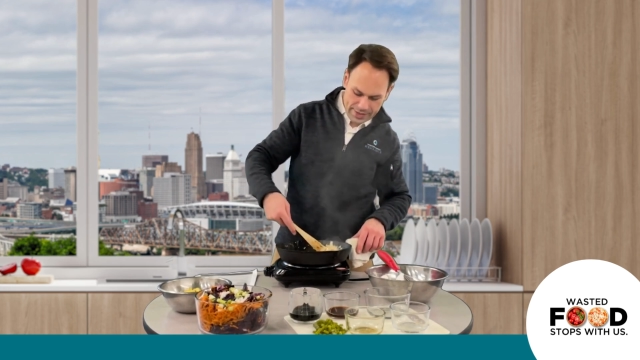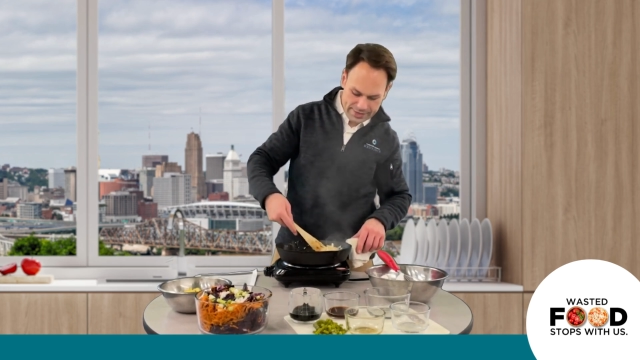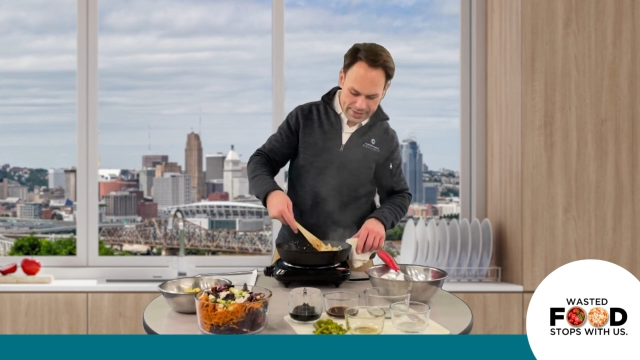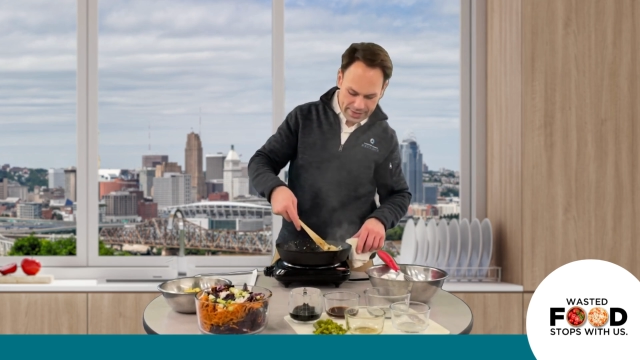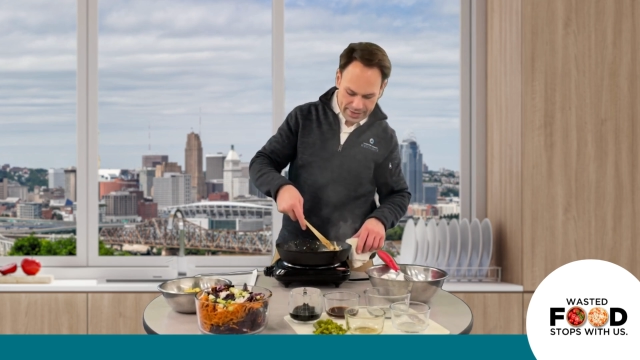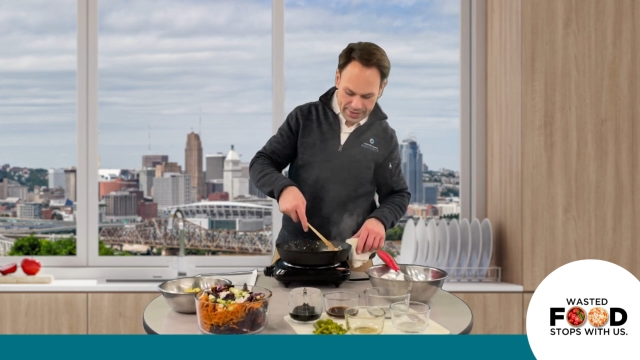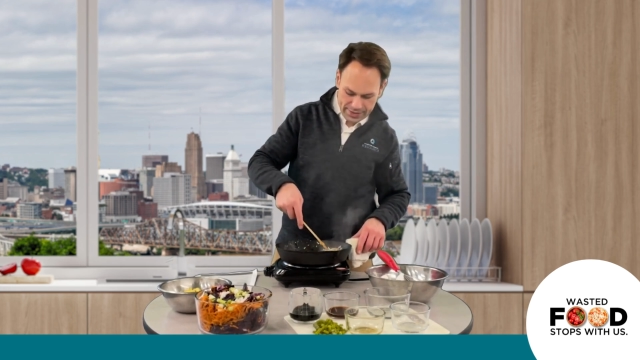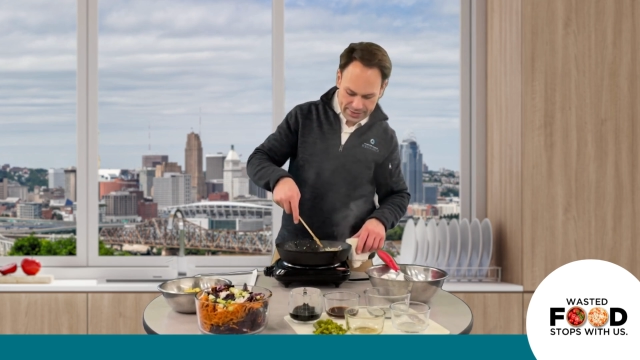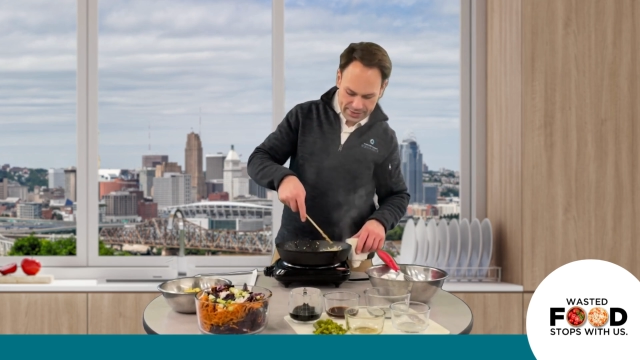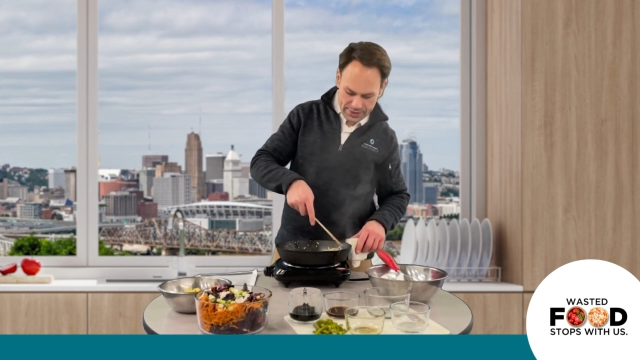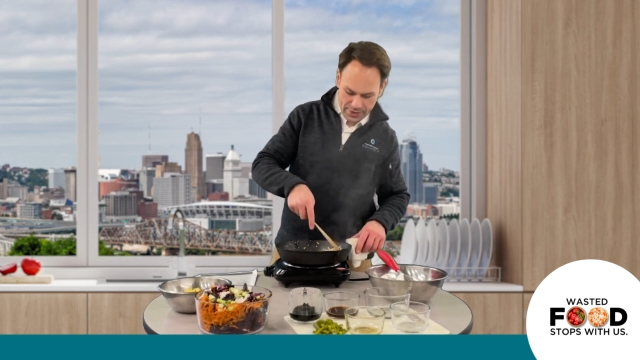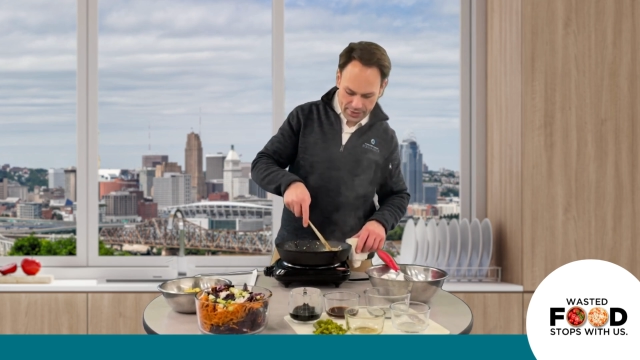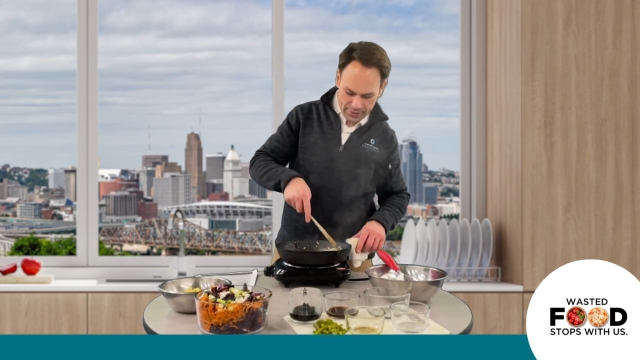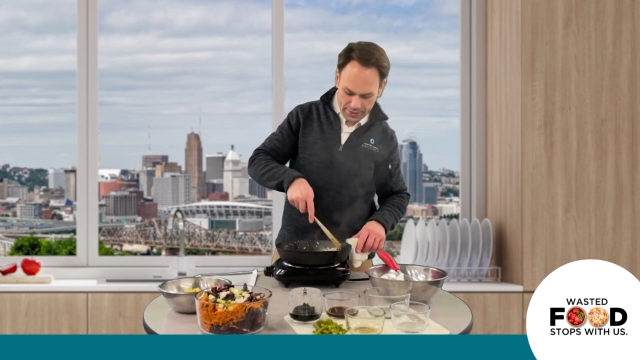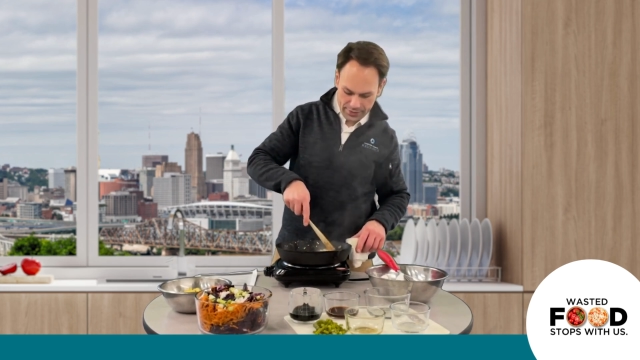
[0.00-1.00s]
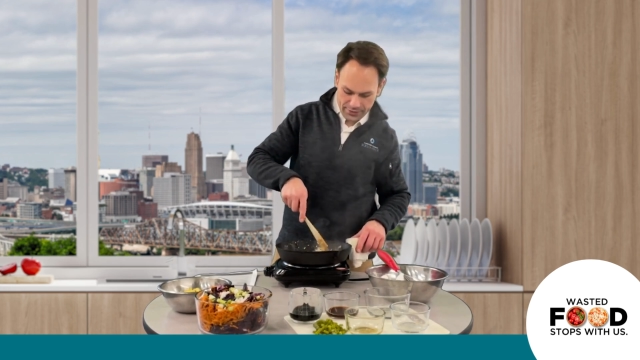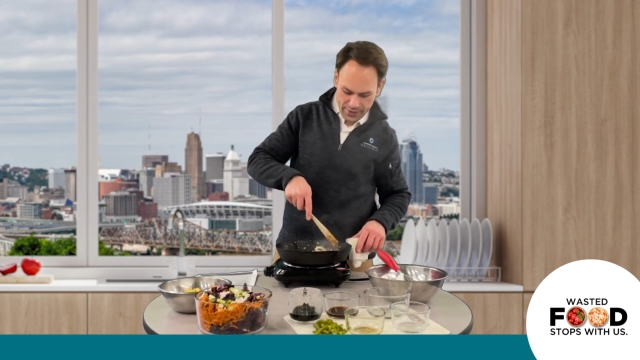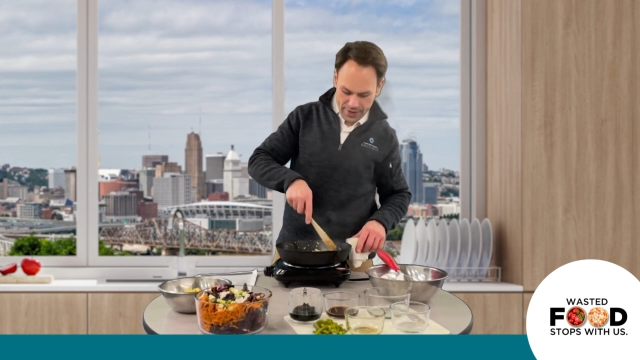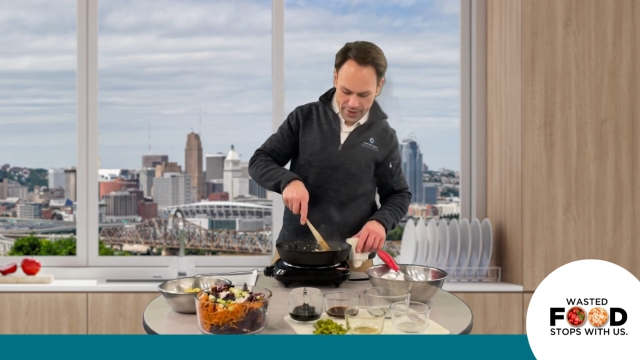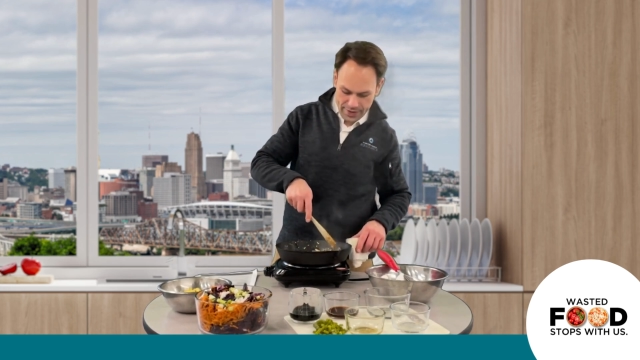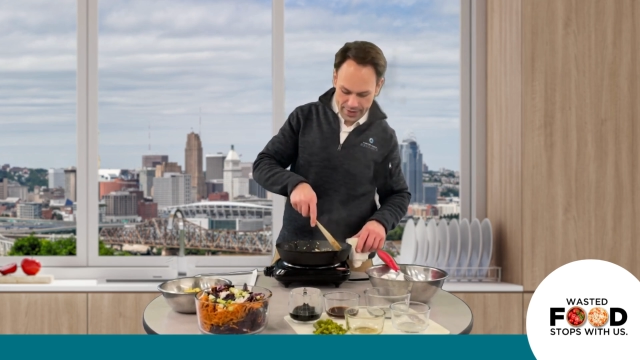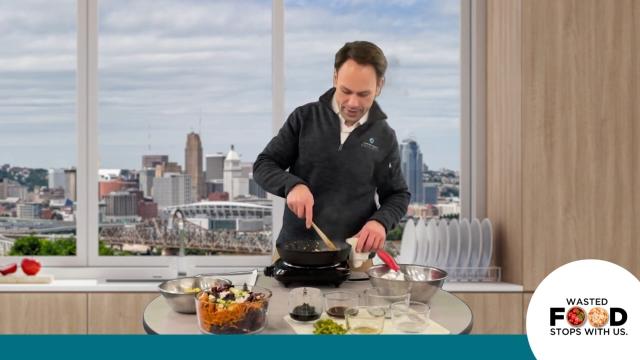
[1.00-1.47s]
in. It's totally
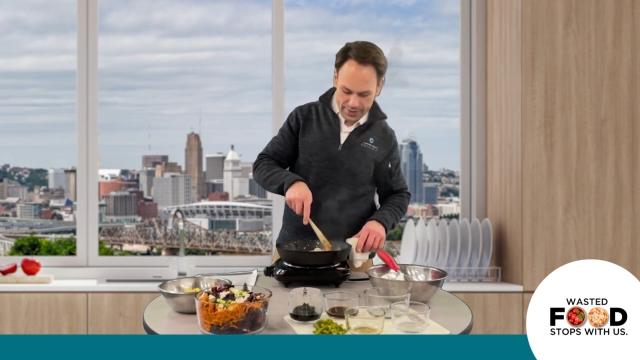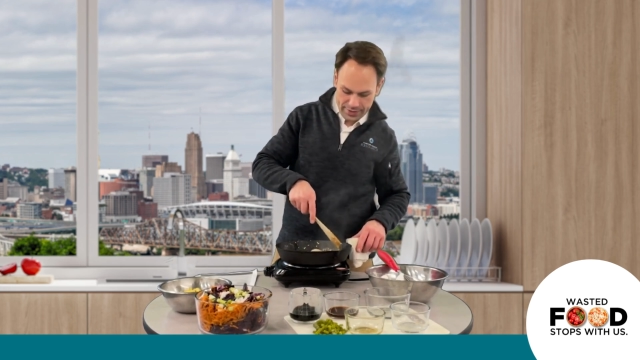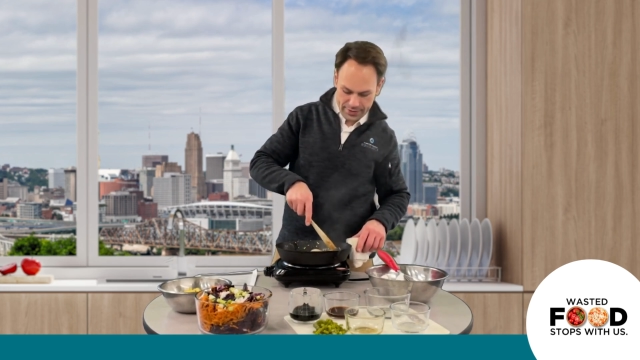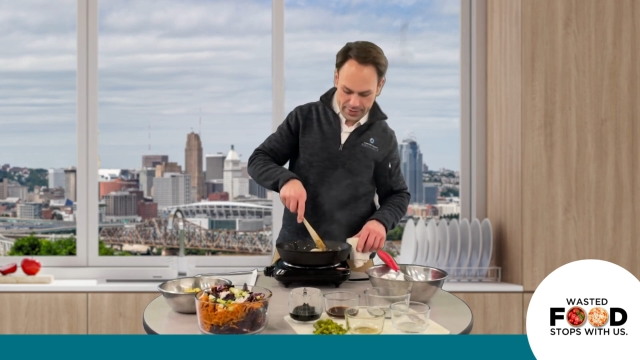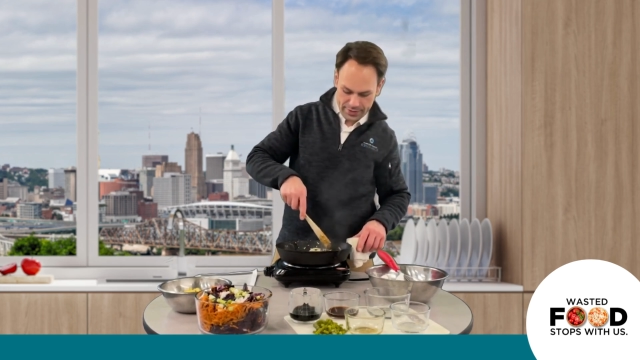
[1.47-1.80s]
fine.